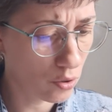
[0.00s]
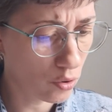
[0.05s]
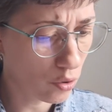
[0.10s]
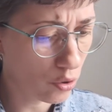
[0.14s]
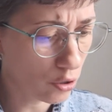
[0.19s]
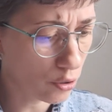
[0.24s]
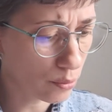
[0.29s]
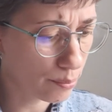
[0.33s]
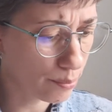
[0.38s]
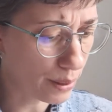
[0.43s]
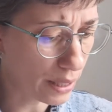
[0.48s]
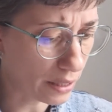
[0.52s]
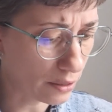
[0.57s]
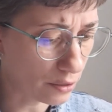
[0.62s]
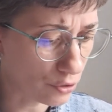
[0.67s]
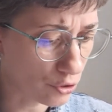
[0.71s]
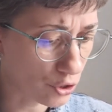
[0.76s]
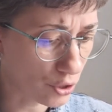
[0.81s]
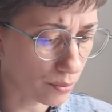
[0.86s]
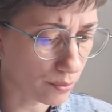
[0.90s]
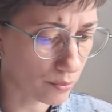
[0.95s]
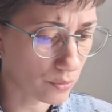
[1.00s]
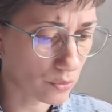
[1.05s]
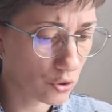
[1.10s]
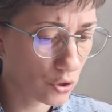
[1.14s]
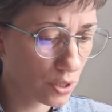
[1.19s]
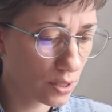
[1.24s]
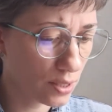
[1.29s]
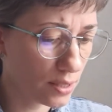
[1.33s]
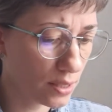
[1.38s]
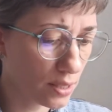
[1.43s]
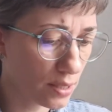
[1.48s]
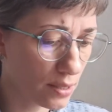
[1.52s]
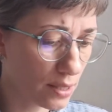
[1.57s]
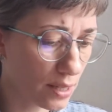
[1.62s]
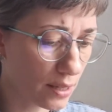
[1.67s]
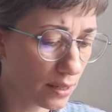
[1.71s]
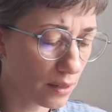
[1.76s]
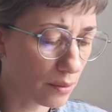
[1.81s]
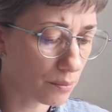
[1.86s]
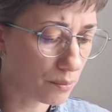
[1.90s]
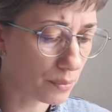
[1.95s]
or Belgium, just a
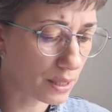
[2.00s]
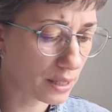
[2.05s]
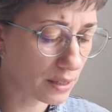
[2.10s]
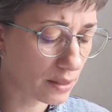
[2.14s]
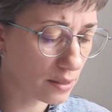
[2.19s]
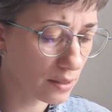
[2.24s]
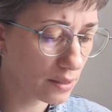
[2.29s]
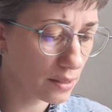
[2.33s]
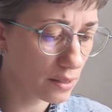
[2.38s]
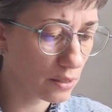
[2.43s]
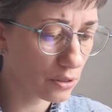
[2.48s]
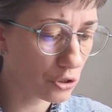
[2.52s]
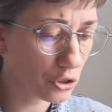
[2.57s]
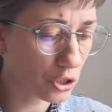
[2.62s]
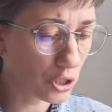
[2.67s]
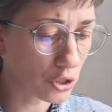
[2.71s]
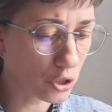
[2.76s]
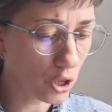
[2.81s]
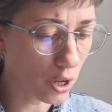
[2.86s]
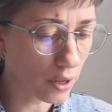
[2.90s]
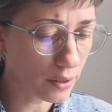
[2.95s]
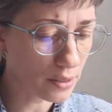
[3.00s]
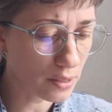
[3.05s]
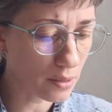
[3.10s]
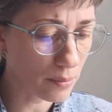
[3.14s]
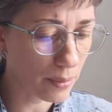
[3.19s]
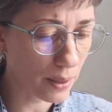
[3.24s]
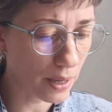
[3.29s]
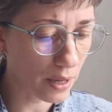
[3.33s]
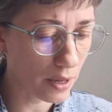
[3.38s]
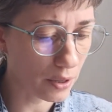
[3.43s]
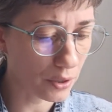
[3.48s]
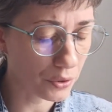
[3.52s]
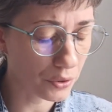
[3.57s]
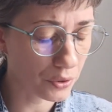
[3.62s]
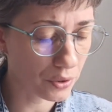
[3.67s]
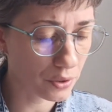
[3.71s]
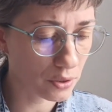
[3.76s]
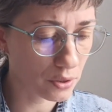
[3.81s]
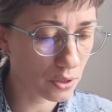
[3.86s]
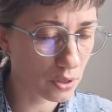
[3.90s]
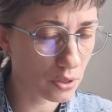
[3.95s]
second, because she talks about
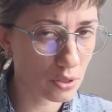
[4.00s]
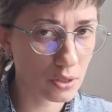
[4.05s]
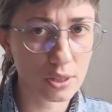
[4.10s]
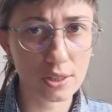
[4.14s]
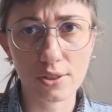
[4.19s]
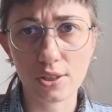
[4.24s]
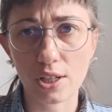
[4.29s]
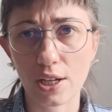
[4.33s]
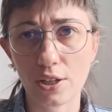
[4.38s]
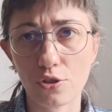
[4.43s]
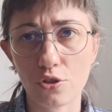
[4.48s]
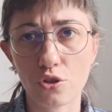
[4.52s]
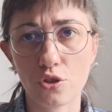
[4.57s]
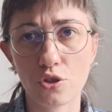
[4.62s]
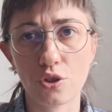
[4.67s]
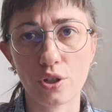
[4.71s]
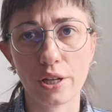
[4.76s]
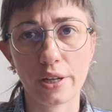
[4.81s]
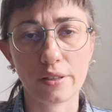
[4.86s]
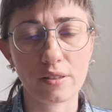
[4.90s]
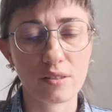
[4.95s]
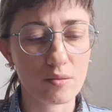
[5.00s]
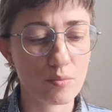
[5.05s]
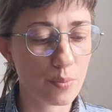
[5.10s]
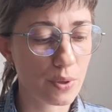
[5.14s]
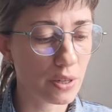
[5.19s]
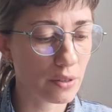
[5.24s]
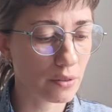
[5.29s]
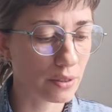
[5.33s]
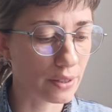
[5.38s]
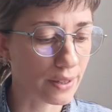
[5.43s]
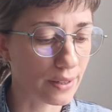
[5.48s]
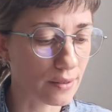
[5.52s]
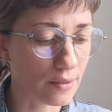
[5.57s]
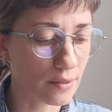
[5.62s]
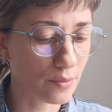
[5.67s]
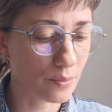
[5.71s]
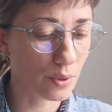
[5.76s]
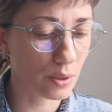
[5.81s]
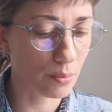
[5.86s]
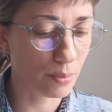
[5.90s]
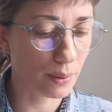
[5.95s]
the Dutch
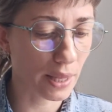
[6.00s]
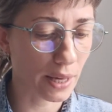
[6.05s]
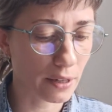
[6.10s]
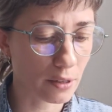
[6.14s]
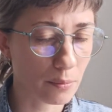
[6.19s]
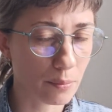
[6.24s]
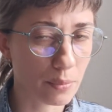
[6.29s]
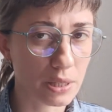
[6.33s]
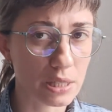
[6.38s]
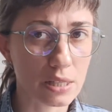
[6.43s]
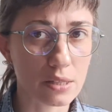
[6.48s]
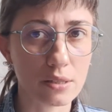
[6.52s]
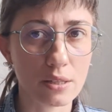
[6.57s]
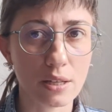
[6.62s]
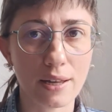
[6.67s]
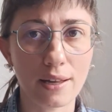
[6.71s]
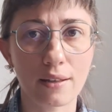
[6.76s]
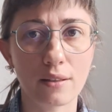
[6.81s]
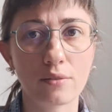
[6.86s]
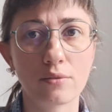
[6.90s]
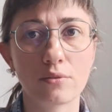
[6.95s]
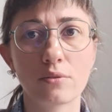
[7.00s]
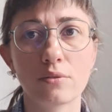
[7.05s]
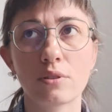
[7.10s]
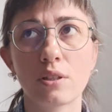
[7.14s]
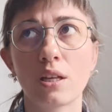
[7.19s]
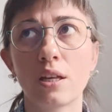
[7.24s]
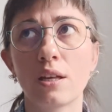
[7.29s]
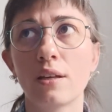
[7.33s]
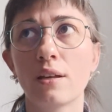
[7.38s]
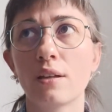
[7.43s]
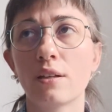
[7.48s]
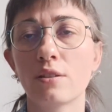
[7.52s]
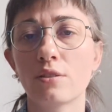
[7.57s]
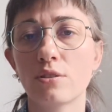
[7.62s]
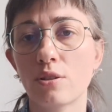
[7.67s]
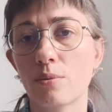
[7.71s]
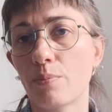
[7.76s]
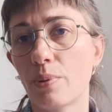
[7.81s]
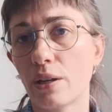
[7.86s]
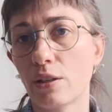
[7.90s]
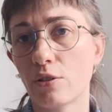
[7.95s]
experience with Black Pete and
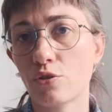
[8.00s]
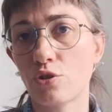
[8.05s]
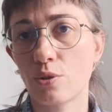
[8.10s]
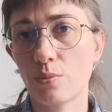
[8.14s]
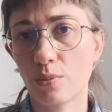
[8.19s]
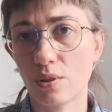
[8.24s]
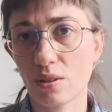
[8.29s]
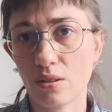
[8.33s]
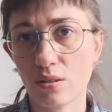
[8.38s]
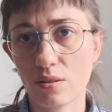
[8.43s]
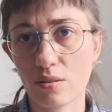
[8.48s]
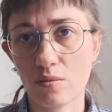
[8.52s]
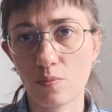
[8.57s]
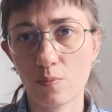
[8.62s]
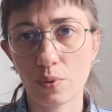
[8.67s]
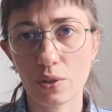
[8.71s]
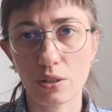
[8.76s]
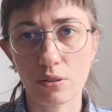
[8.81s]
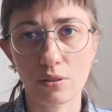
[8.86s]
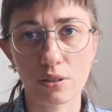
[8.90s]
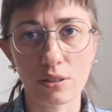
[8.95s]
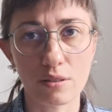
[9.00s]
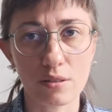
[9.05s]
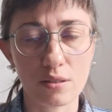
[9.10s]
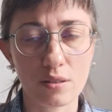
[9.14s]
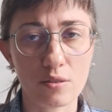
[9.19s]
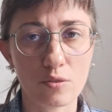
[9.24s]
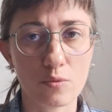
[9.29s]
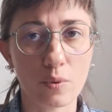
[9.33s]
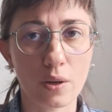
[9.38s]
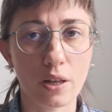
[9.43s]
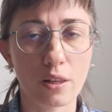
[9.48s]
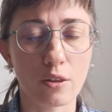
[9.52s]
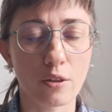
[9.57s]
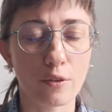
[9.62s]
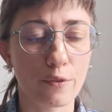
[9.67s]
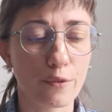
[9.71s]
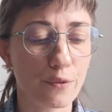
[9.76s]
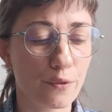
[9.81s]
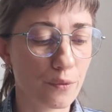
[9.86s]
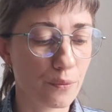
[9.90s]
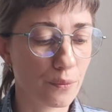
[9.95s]
the Belgian experience as well,
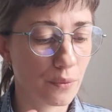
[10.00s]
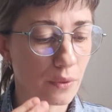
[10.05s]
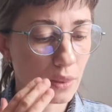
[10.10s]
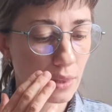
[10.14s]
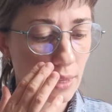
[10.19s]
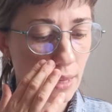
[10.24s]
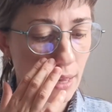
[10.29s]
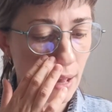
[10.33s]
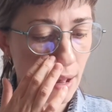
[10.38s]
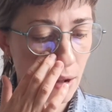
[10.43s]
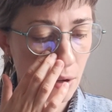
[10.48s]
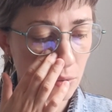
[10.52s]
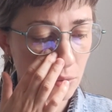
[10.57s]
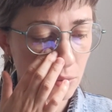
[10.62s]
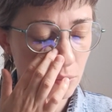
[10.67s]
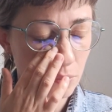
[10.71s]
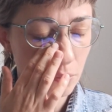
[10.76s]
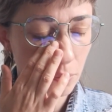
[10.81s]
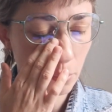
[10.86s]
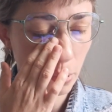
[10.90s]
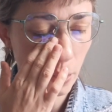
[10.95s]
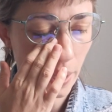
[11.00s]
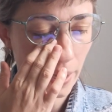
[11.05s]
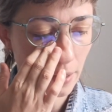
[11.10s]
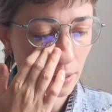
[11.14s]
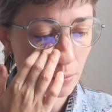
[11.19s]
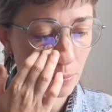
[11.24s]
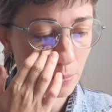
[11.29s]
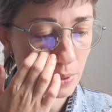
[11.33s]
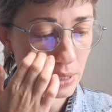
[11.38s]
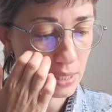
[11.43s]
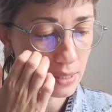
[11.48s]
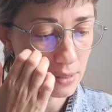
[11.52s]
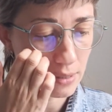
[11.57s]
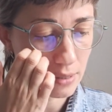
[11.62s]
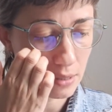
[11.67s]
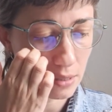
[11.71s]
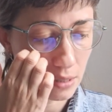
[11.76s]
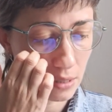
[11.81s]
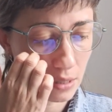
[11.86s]
of how Black Pete